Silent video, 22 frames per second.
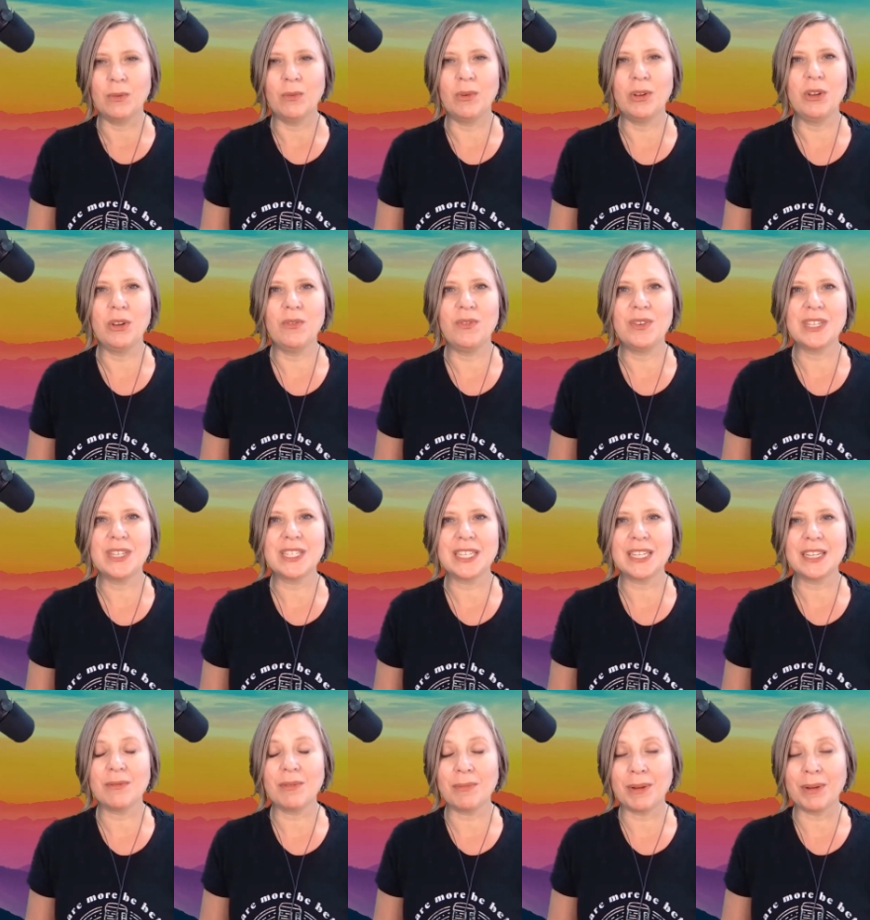When you
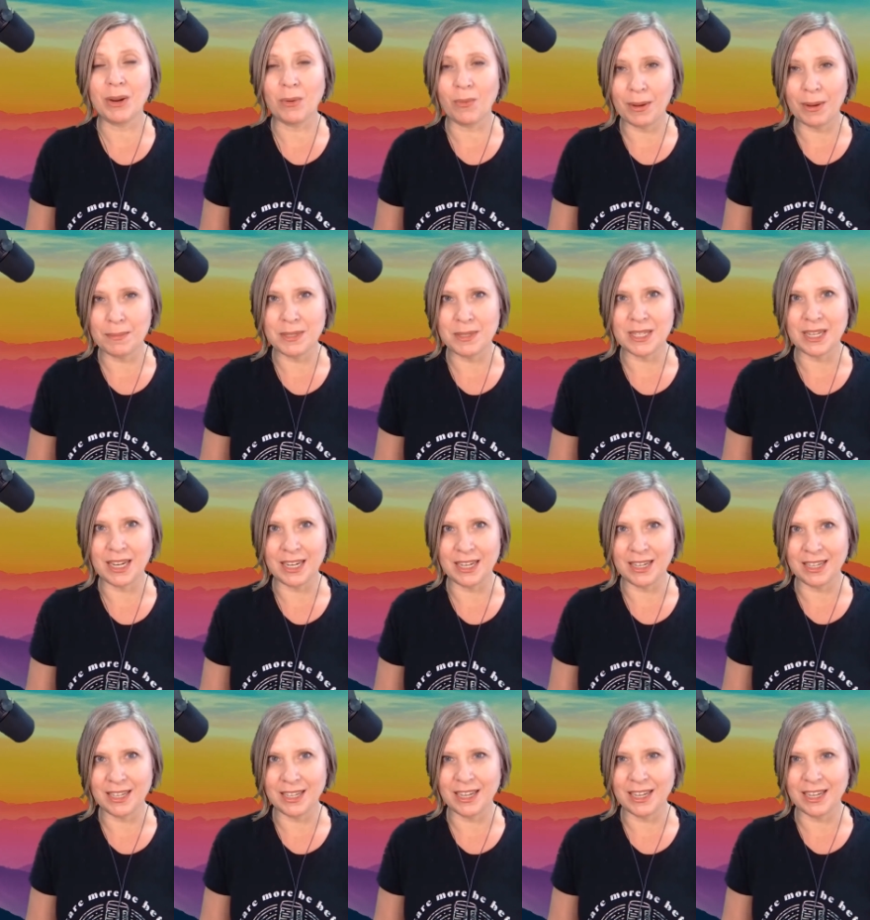visit my website,